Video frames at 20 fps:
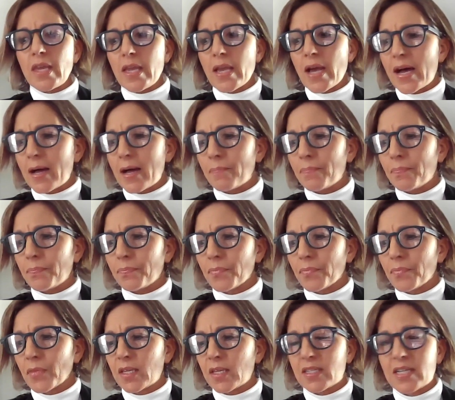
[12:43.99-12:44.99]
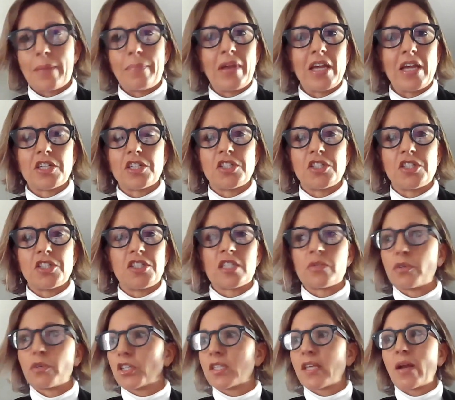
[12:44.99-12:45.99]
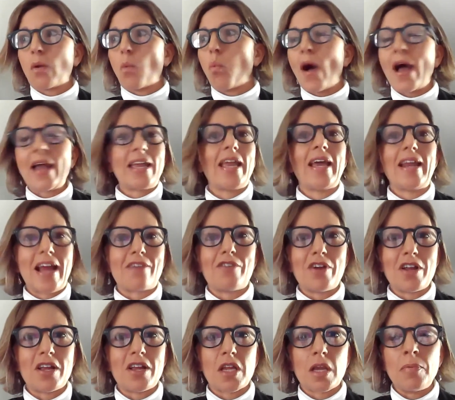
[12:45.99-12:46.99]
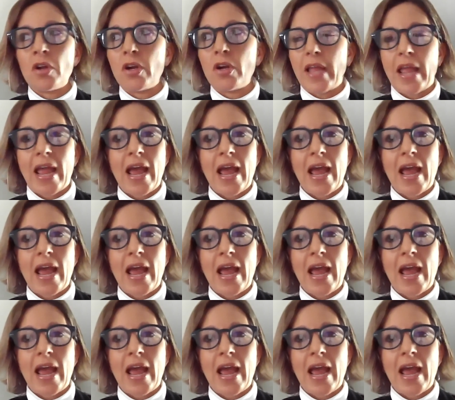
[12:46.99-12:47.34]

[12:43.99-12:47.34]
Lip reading: first of all, they don't have access to the EHR, but even if they did,